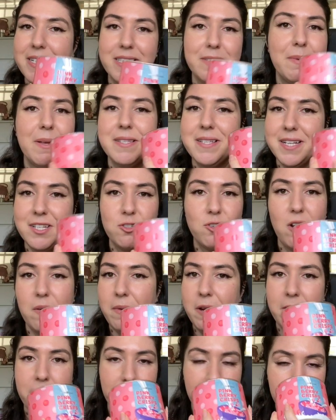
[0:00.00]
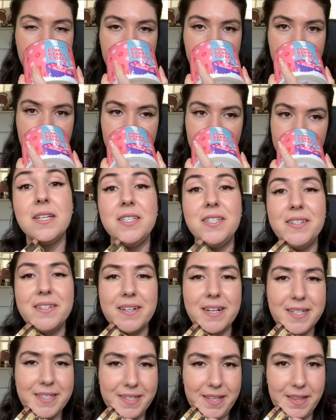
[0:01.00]
It smells like strawberry milk. Do you
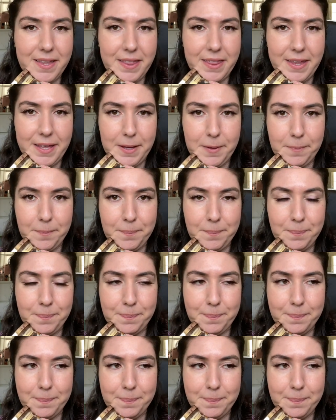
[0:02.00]
guys see the theme?